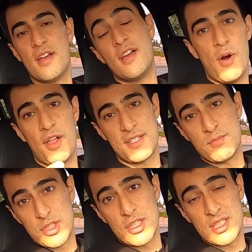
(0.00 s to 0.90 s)
Well, as
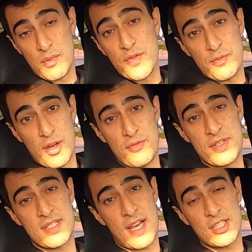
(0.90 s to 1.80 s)
I'm sure some of you know,
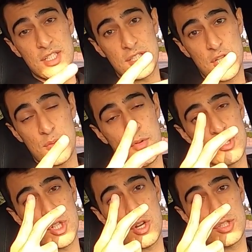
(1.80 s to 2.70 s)
this is actually a
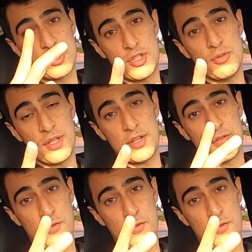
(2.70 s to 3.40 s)
turbocharged 2-liter